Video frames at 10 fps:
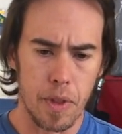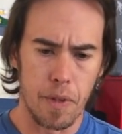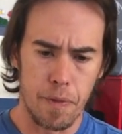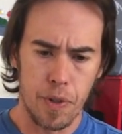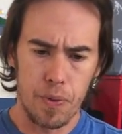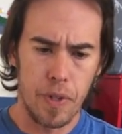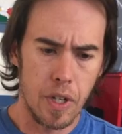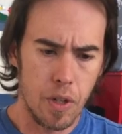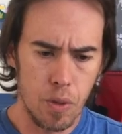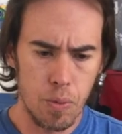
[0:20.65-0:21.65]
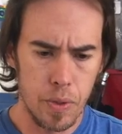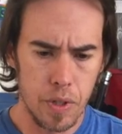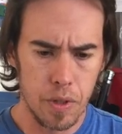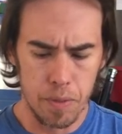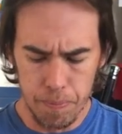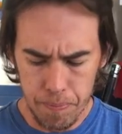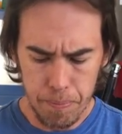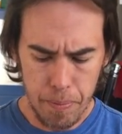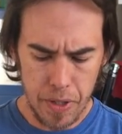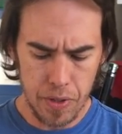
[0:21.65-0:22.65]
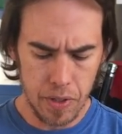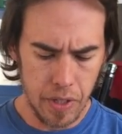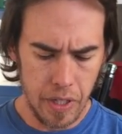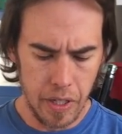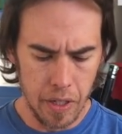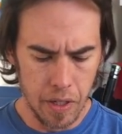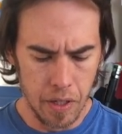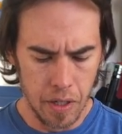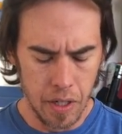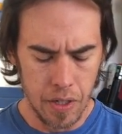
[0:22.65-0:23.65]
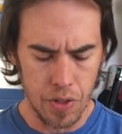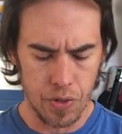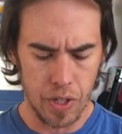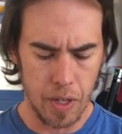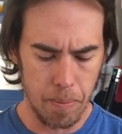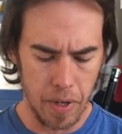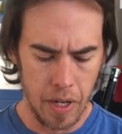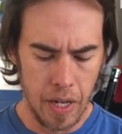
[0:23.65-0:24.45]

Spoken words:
The first video will basically describe